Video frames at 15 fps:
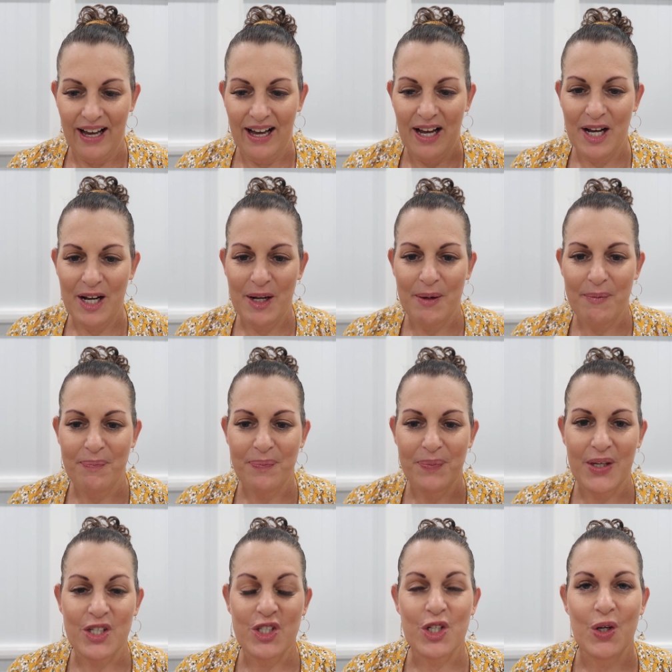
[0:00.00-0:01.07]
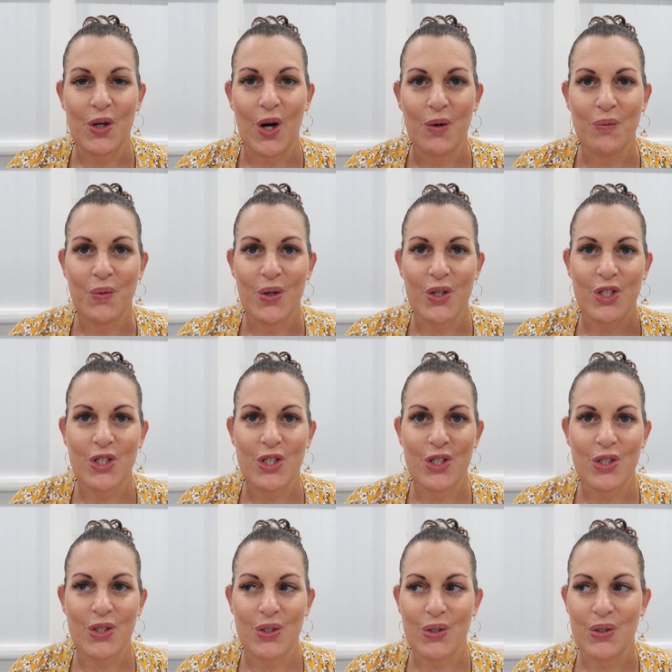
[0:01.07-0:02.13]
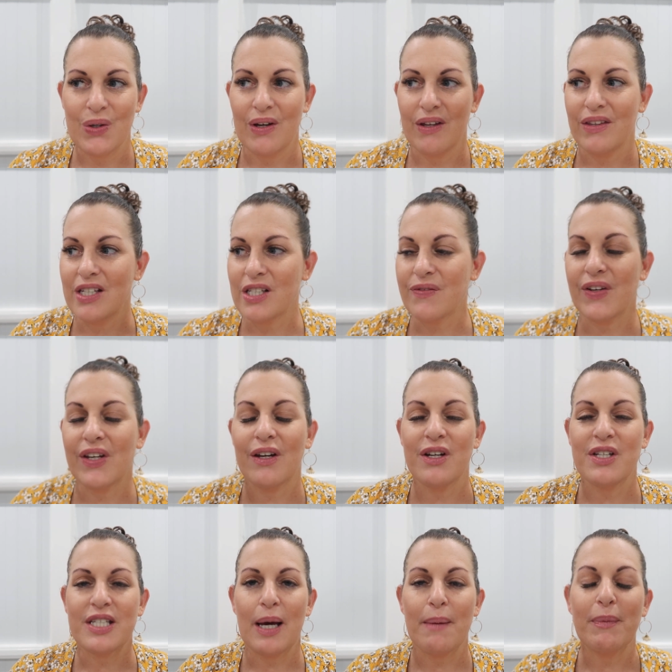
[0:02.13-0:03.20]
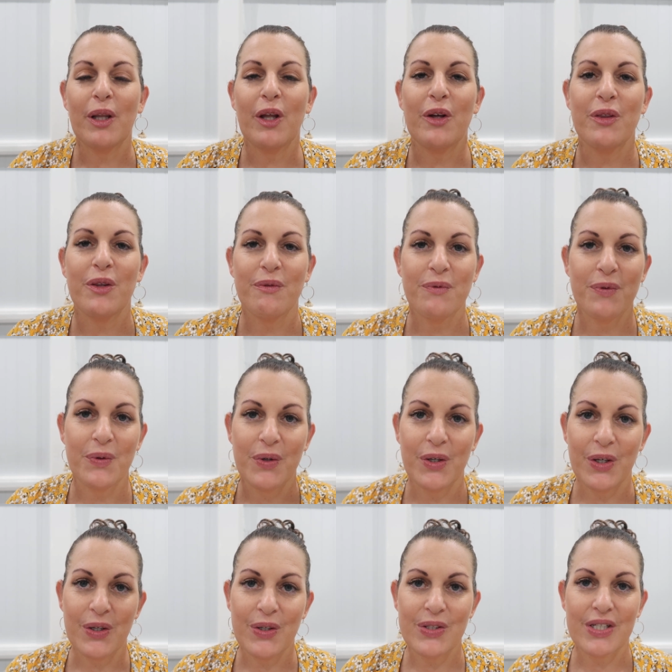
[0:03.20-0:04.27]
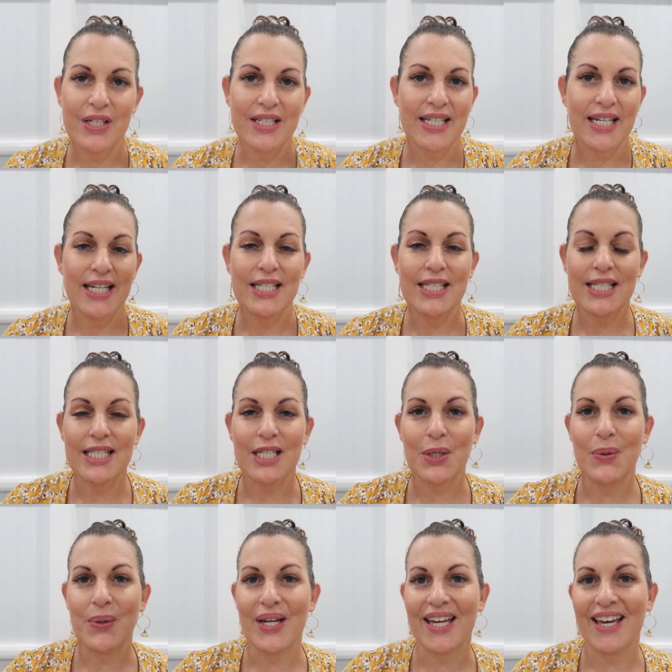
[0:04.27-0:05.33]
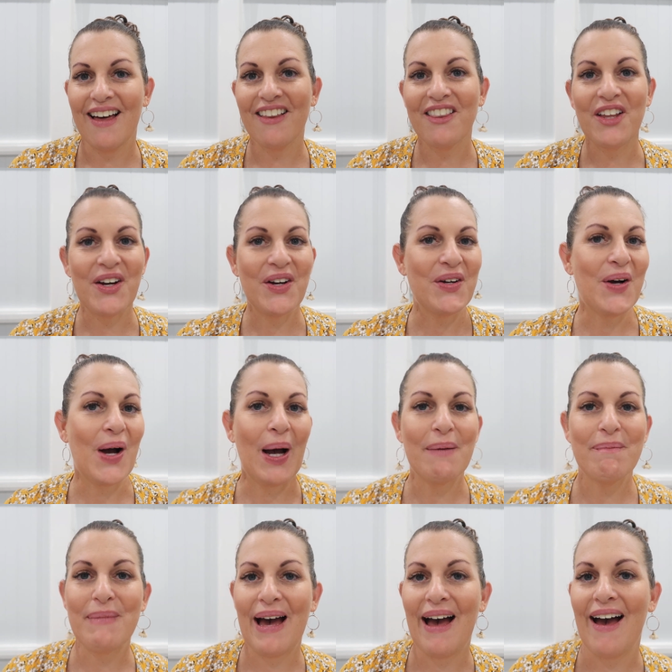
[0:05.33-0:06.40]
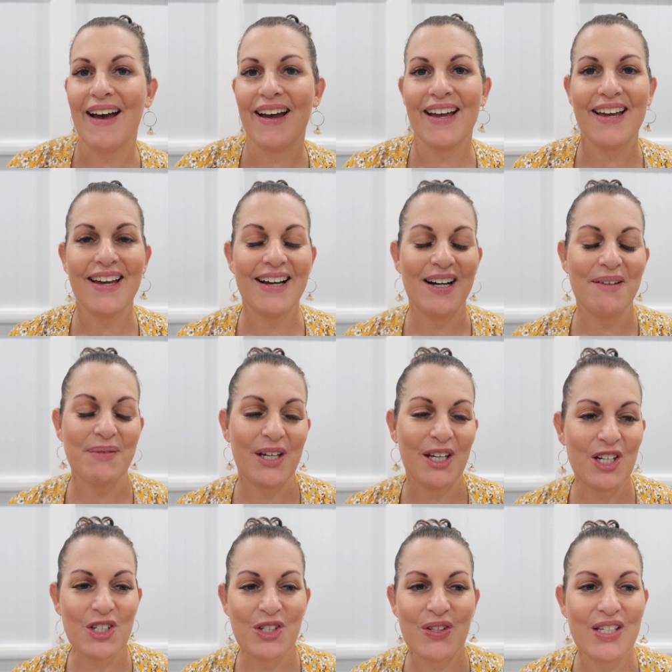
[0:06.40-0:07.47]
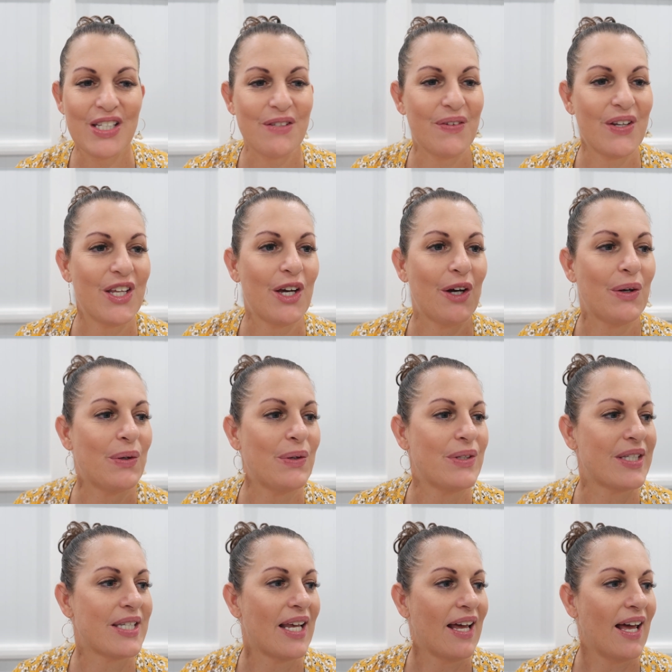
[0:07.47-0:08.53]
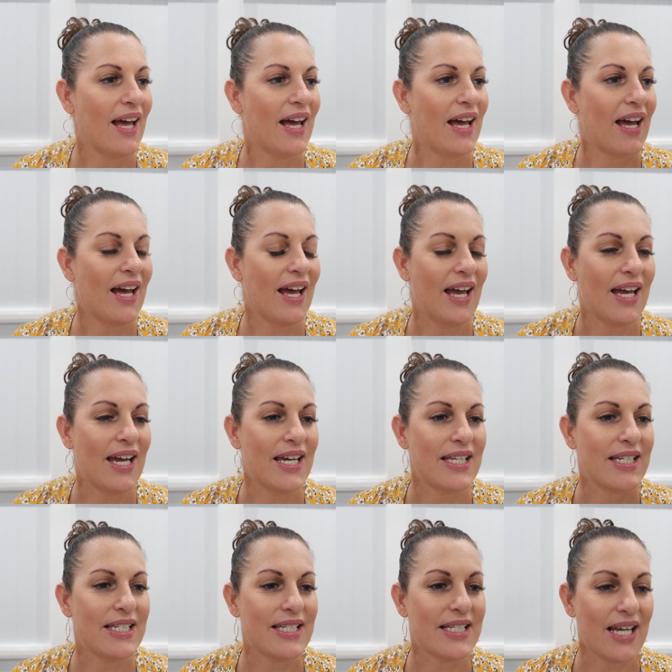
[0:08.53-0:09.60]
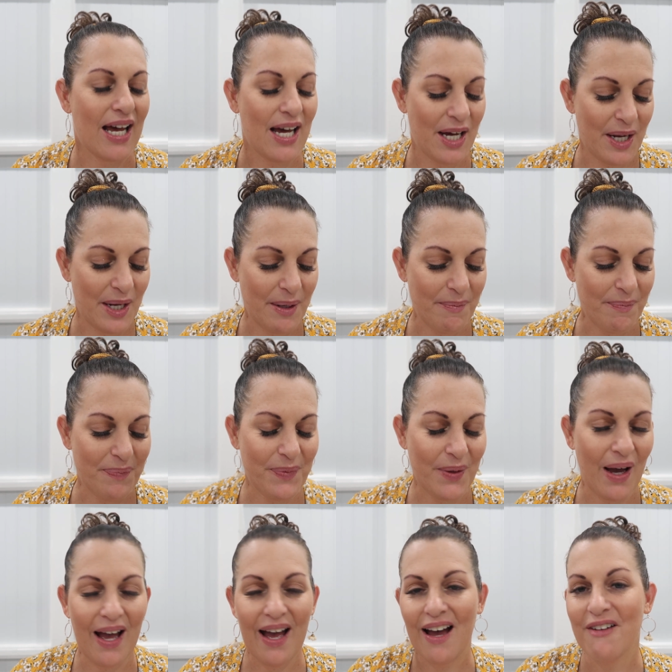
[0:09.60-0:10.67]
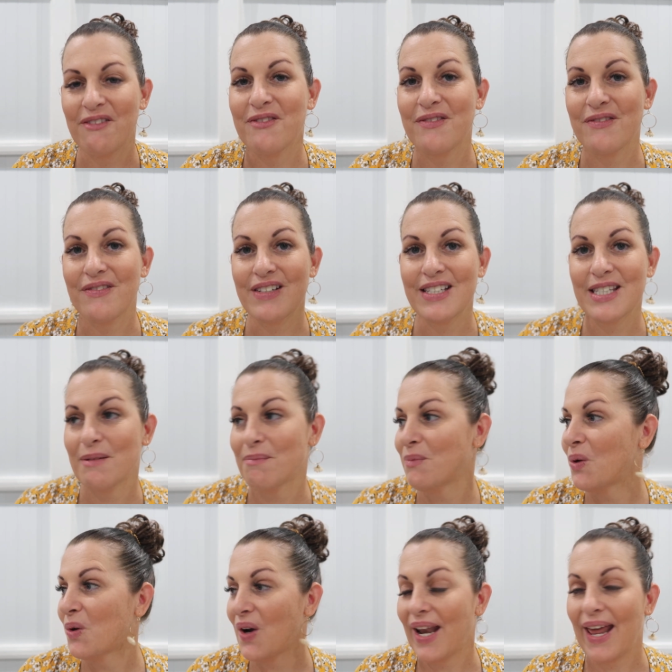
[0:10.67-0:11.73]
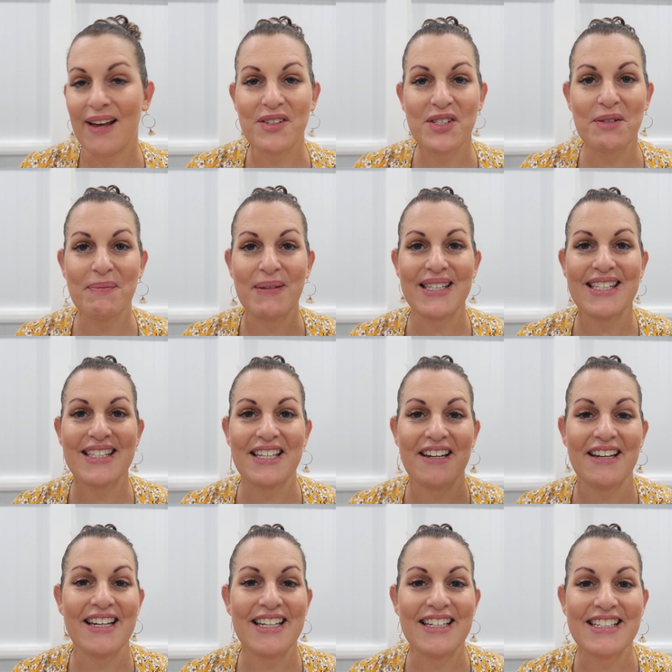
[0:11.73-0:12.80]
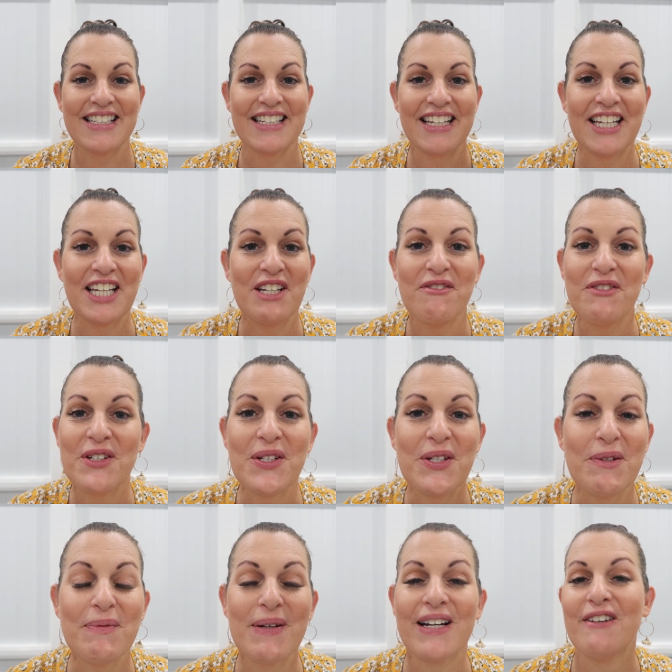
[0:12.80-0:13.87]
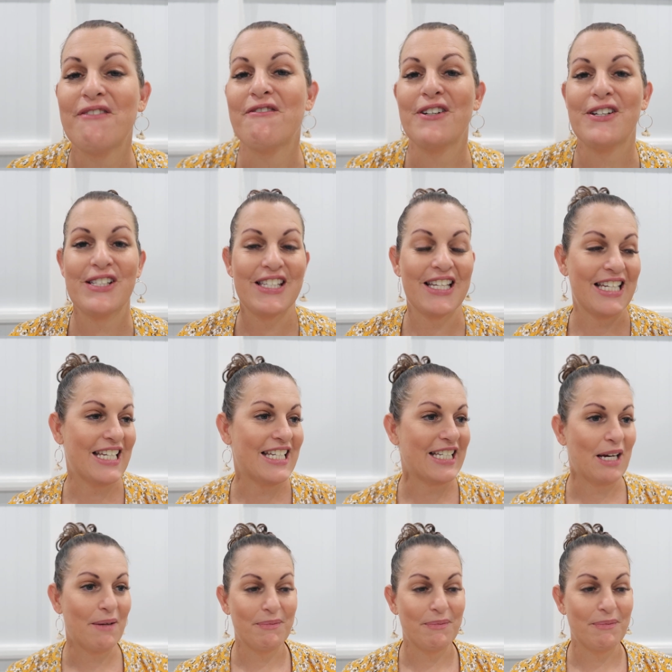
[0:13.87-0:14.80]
um, so I want to do these videos upload them for you so today's just a quick hello I'm back I'm gonna do these videos and um, I have some more announcements that I need to give you but I first I need to